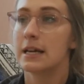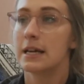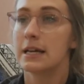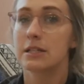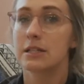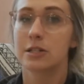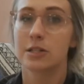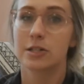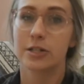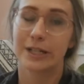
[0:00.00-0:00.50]

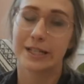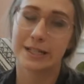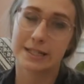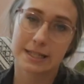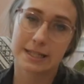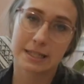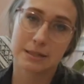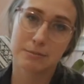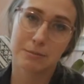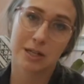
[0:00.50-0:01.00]
is to start at
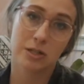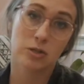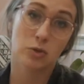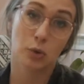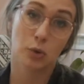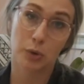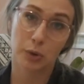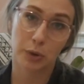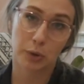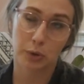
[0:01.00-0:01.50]
6 months
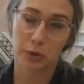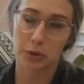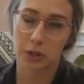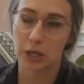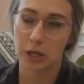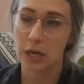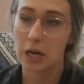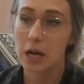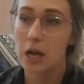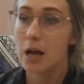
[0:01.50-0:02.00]
or
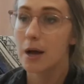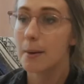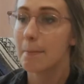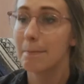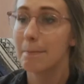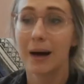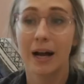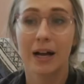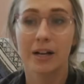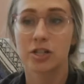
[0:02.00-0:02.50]
older.
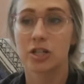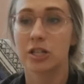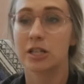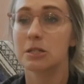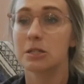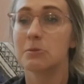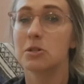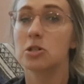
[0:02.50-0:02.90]
But she has been